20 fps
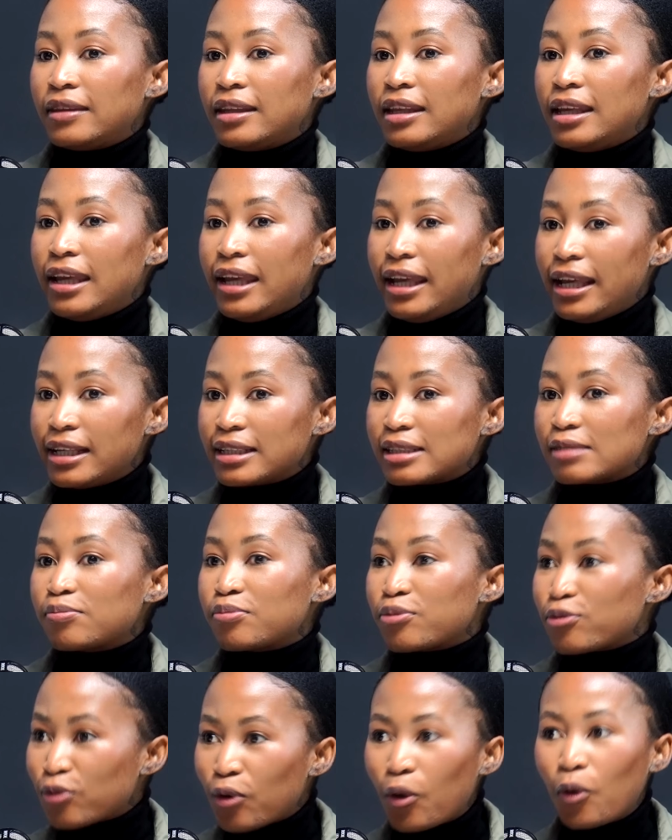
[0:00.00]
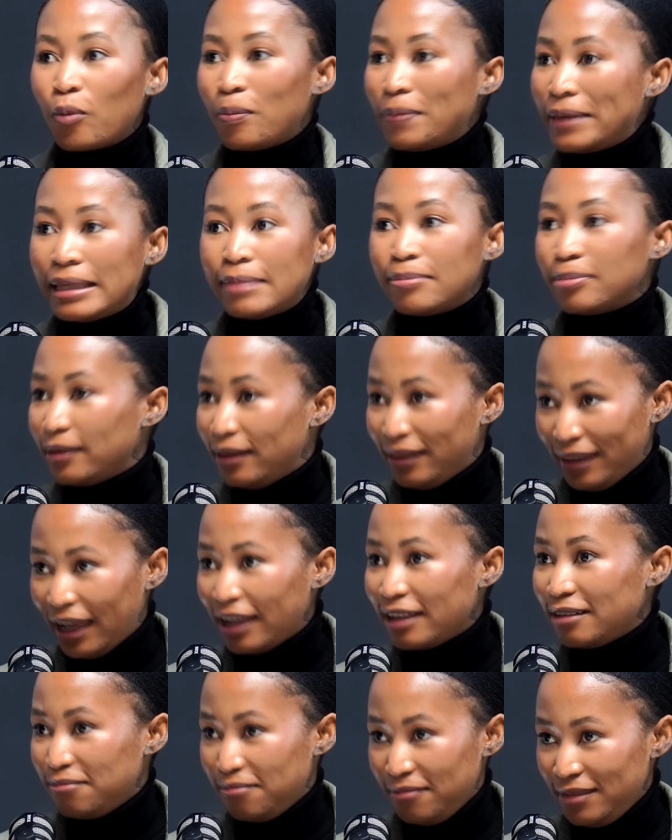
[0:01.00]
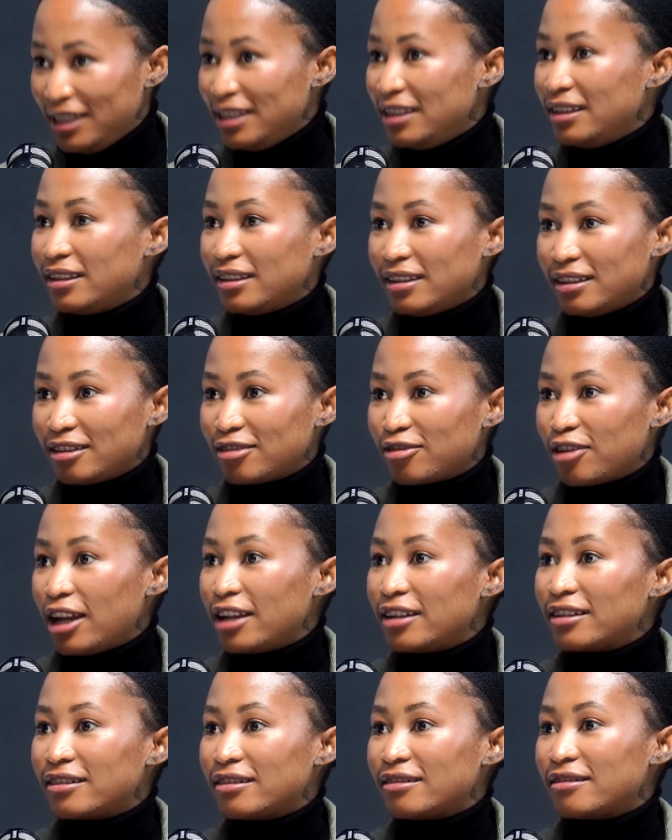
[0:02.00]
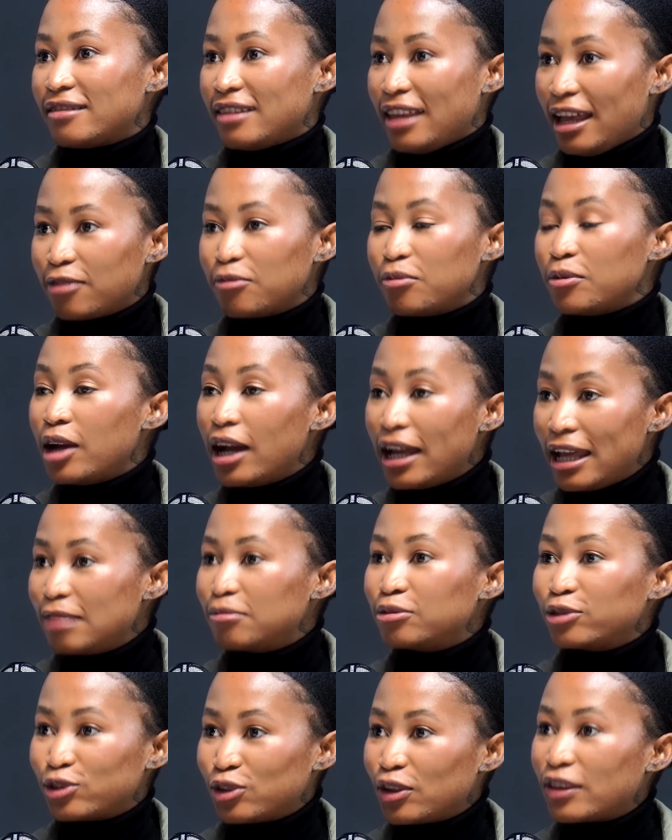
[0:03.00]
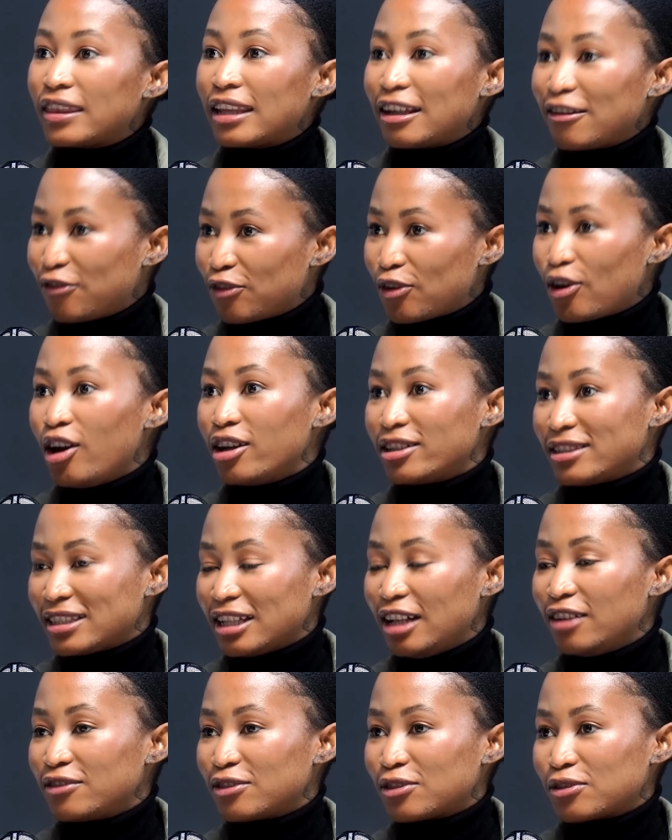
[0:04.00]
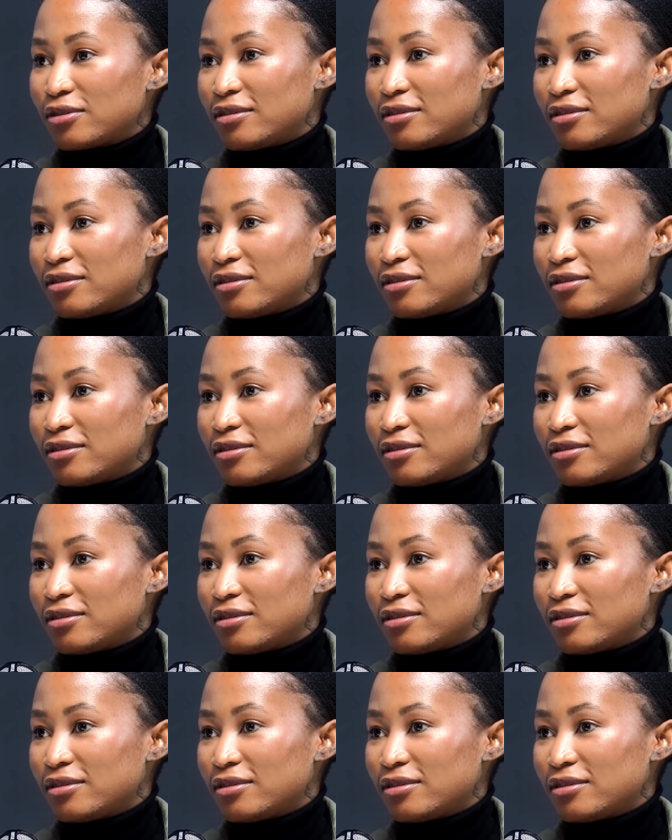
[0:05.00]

is pro people like me, right? That we are able to think for ourselves.